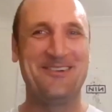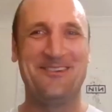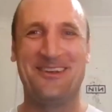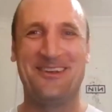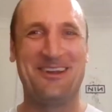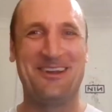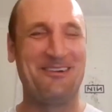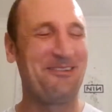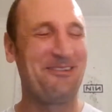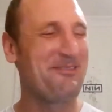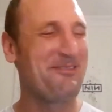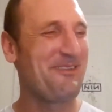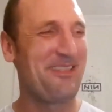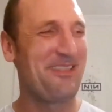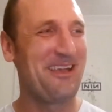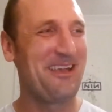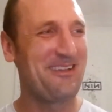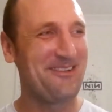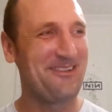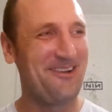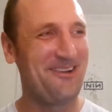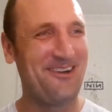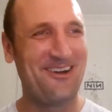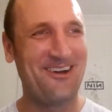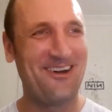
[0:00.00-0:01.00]
to it. I was
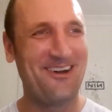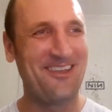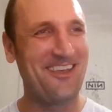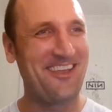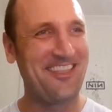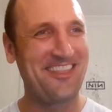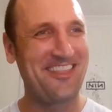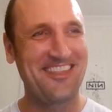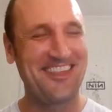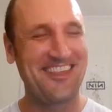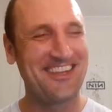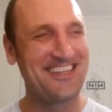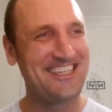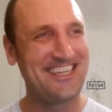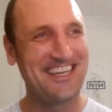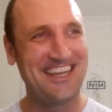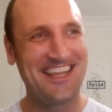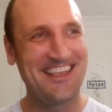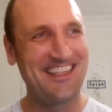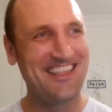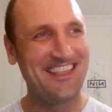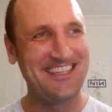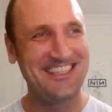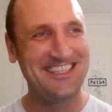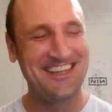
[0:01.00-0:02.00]
like, oh, that's such an
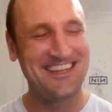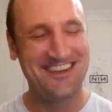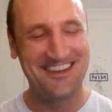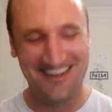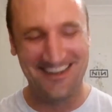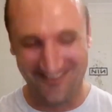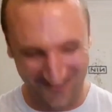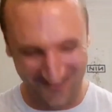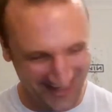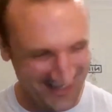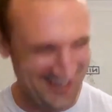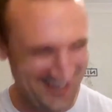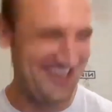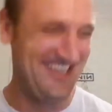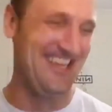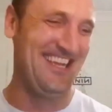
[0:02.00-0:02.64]
easy joke.